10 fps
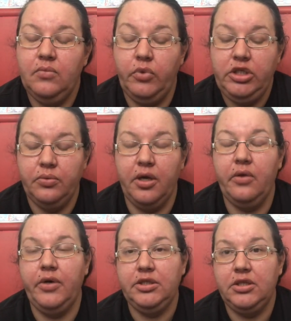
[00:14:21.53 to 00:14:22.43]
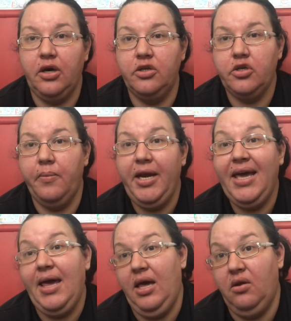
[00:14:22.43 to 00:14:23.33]
which is one of the reasons I got so many
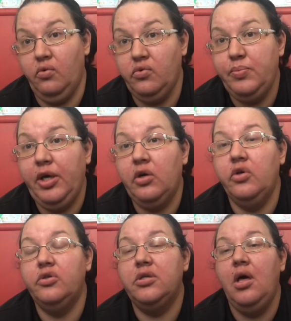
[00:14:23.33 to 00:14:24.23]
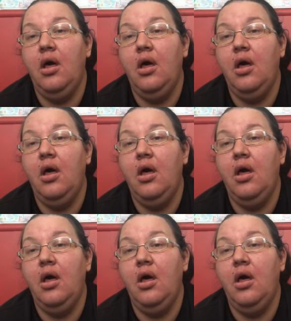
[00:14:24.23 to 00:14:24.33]
candles, because